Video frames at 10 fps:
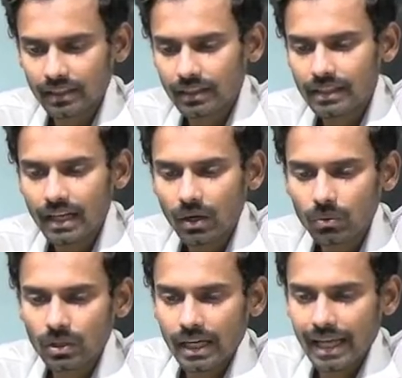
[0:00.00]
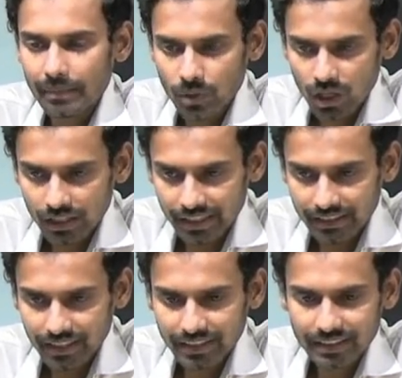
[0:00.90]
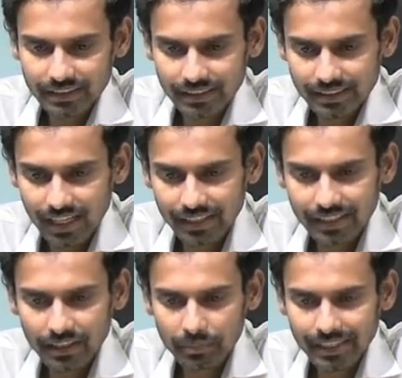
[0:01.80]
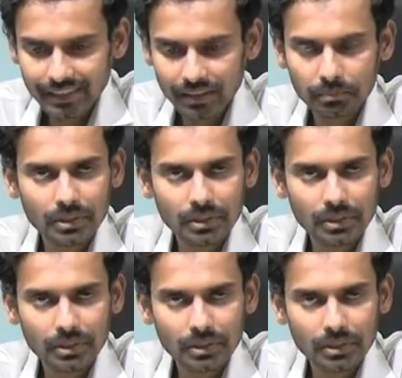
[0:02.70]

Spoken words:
Now I am not decreasing this 100 by 10%